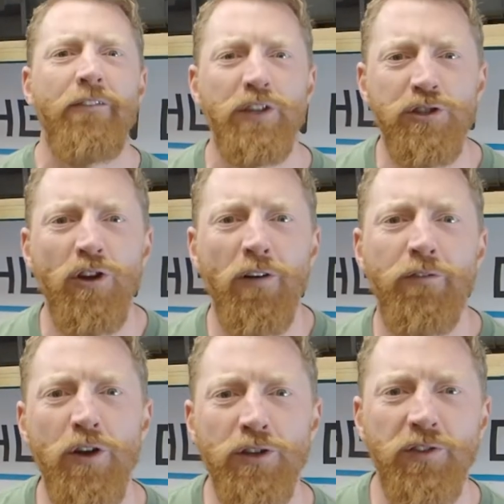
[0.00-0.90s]
this is your
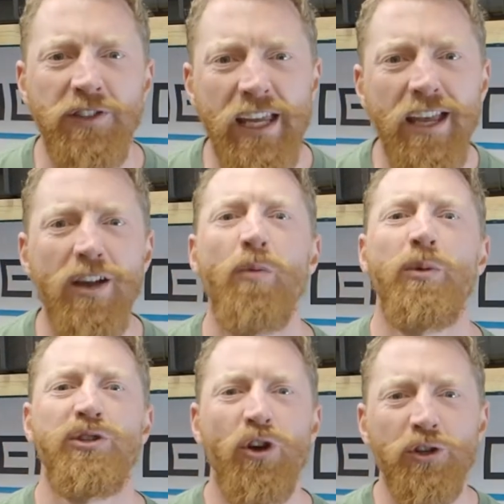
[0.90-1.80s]
first visit here,
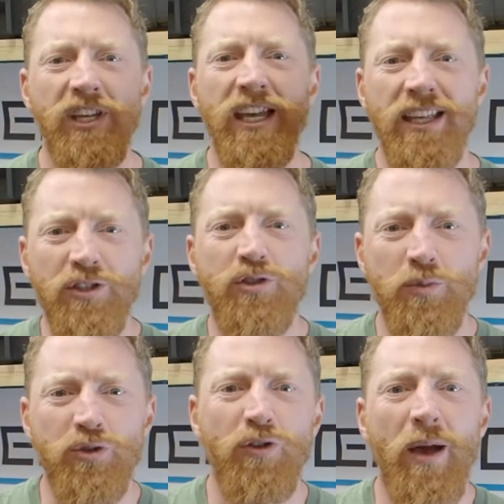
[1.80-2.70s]
be sure to hit the
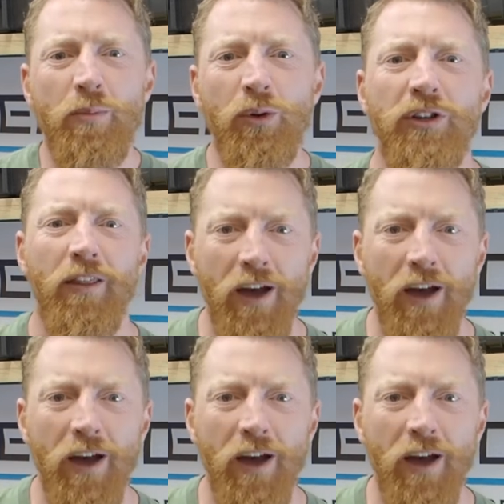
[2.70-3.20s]
subscribe button.